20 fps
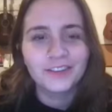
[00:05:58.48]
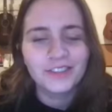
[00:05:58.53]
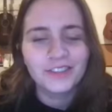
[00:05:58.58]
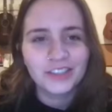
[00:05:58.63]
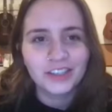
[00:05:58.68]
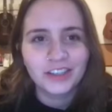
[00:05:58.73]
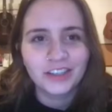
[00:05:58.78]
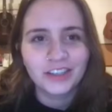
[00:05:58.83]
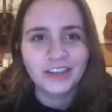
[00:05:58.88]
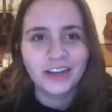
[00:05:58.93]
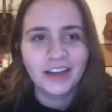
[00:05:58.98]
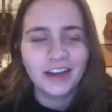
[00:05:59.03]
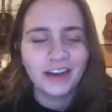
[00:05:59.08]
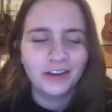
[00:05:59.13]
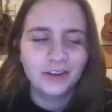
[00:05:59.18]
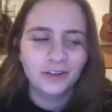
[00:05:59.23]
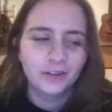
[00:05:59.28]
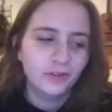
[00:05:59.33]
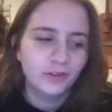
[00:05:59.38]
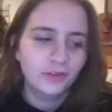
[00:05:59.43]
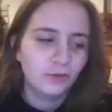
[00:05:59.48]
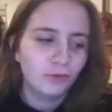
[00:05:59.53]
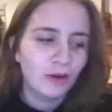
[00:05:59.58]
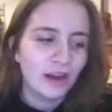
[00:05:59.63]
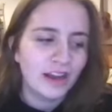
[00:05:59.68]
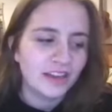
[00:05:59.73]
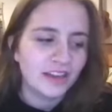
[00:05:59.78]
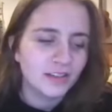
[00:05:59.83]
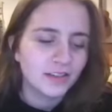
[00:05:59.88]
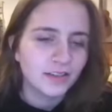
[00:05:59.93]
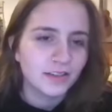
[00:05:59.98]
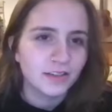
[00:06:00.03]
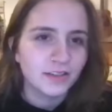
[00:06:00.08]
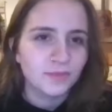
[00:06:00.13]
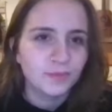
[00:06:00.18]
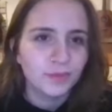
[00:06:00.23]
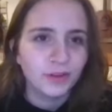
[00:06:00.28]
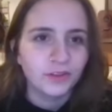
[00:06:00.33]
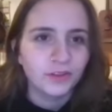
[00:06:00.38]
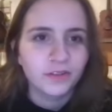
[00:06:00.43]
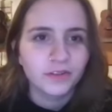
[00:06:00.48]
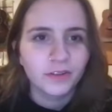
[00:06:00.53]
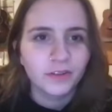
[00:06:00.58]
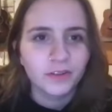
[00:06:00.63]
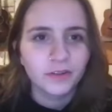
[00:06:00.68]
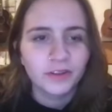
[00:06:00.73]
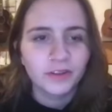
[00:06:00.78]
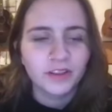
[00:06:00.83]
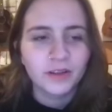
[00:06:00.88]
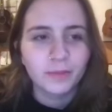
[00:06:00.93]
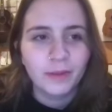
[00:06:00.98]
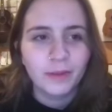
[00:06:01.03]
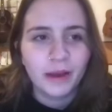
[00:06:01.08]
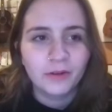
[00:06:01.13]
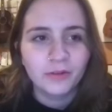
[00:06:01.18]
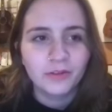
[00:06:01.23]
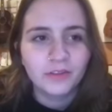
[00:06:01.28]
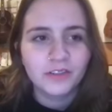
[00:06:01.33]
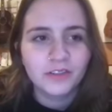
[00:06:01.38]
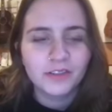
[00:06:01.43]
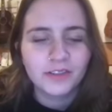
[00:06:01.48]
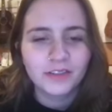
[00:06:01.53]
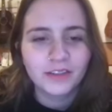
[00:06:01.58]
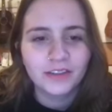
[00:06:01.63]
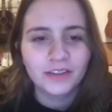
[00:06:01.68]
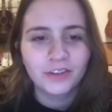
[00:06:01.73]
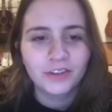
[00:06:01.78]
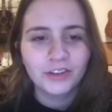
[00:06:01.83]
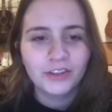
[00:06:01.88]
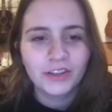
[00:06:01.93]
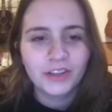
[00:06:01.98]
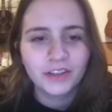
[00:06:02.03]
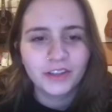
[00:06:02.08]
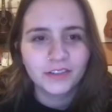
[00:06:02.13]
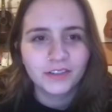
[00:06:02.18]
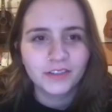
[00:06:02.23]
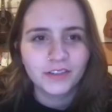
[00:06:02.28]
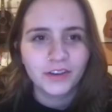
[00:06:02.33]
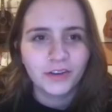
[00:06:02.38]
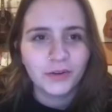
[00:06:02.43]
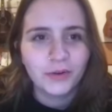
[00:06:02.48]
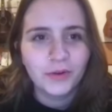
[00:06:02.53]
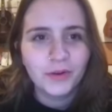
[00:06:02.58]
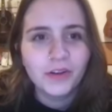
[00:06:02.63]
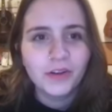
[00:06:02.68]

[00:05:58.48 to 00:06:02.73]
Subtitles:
should. Out west is beautiful with the mountains and everything. So,